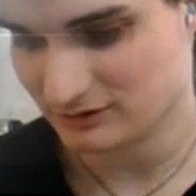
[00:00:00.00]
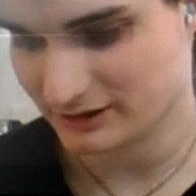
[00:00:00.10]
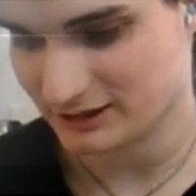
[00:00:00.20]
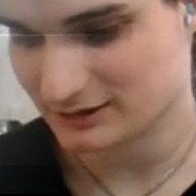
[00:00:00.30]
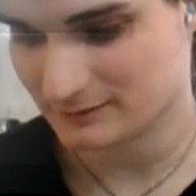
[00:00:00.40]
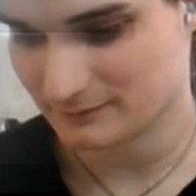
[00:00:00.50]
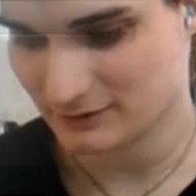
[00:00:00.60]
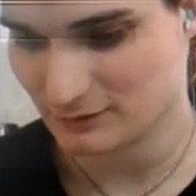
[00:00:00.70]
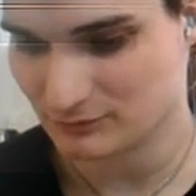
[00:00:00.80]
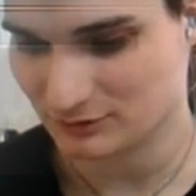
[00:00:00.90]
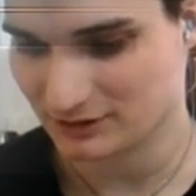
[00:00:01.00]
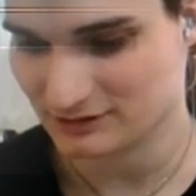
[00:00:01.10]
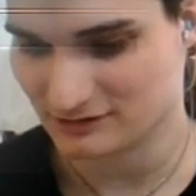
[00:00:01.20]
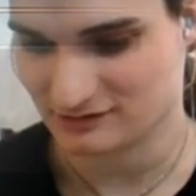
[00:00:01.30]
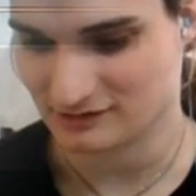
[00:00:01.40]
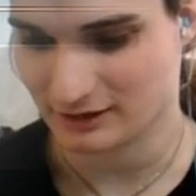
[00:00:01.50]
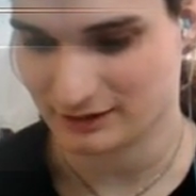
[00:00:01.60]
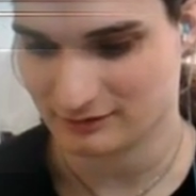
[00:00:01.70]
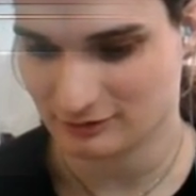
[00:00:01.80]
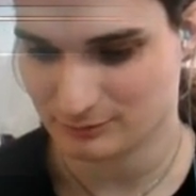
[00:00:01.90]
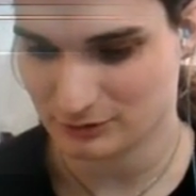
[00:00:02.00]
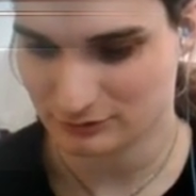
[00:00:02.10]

like community designed almost?